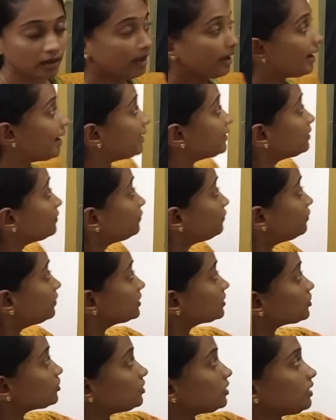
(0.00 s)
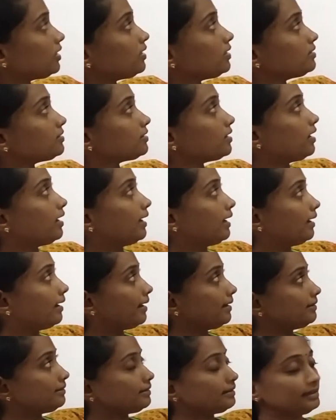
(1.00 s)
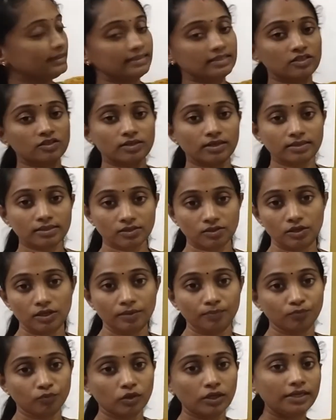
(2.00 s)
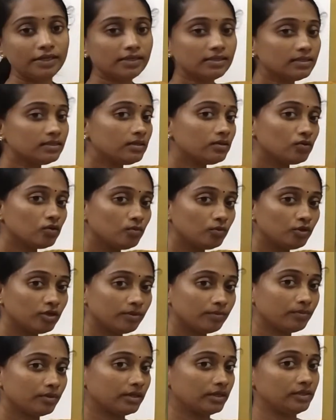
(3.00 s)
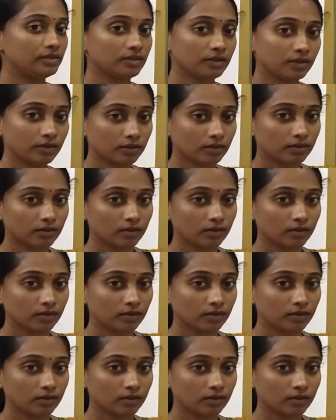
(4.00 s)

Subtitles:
And the first case, unlighted instant stick, it is the room temperature.